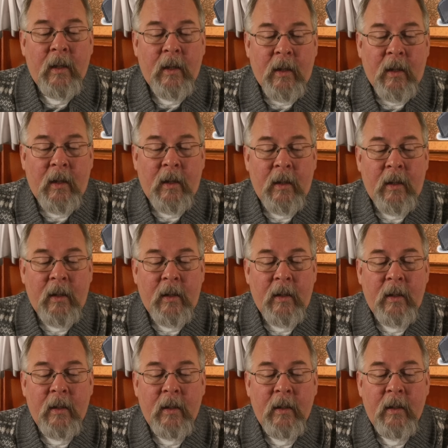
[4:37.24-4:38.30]

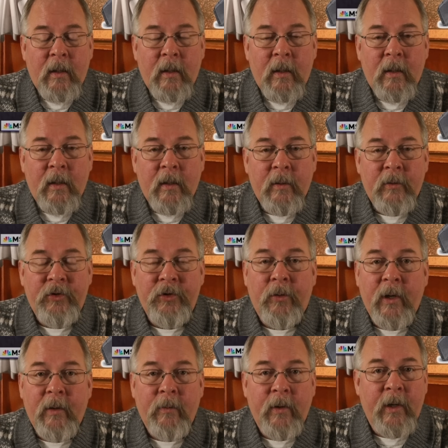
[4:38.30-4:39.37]
Ah,
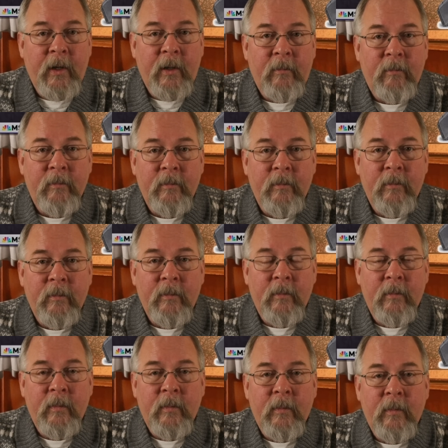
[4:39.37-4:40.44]
Joy Reid,
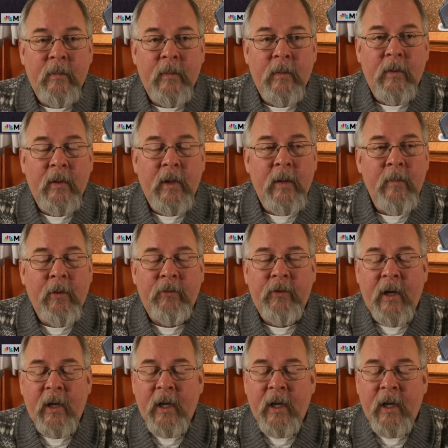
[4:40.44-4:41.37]
a most